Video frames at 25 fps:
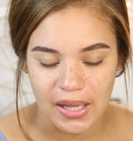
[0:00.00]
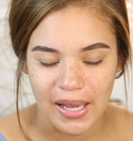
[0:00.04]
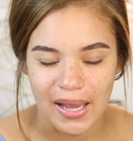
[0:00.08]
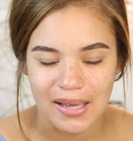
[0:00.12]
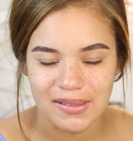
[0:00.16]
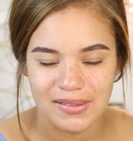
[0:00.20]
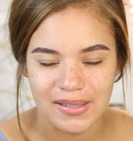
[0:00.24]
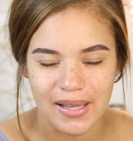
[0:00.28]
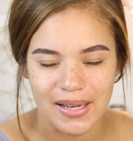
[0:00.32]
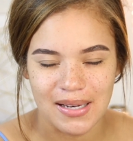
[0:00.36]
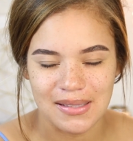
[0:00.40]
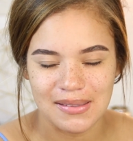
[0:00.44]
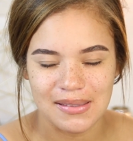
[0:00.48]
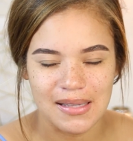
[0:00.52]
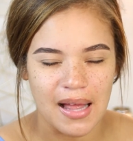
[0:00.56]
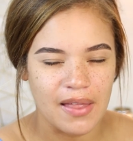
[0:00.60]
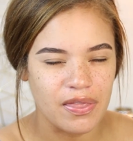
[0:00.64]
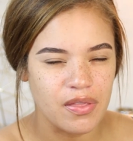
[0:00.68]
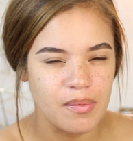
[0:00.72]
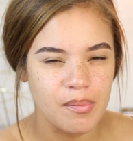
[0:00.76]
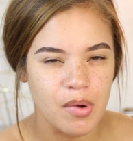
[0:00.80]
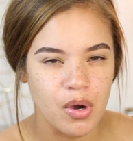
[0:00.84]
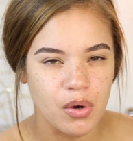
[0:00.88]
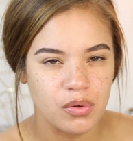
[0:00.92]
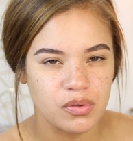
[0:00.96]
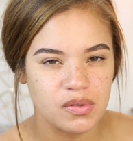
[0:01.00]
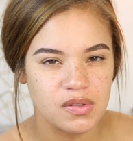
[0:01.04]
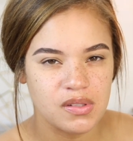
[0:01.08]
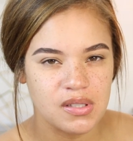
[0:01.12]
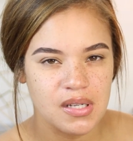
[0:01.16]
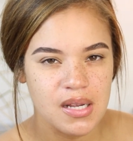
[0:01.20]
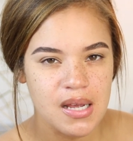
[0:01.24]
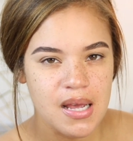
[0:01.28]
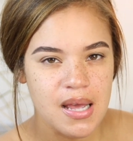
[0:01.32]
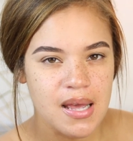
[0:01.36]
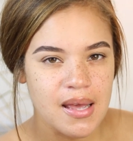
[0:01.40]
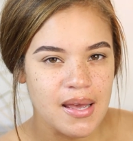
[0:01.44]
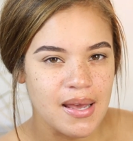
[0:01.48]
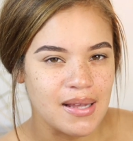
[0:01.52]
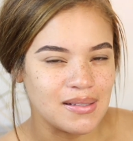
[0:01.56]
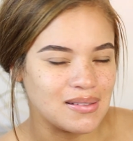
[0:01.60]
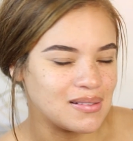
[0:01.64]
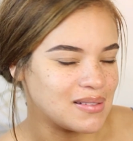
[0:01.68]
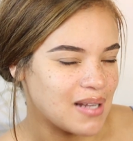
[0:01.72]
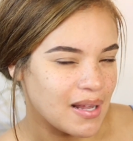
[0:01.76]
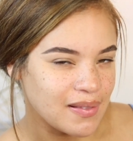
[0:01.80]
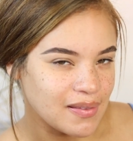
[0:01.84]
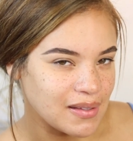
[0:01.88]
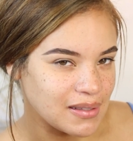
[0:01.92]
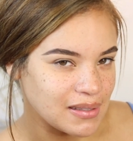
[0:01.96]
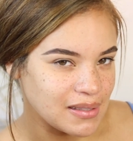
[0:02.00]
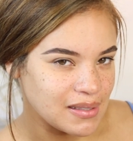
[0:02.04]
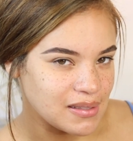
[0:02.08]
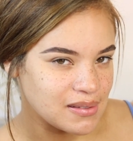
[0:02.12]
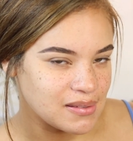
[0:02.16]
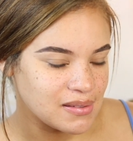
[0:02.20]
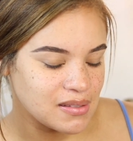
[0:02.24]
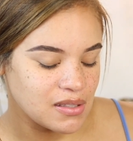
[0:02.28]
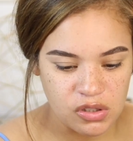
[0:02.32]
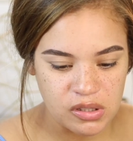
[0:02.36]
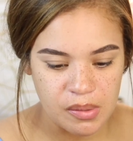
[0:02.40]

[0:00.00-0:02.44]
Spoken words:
like I said, it's not the most, it's not the least.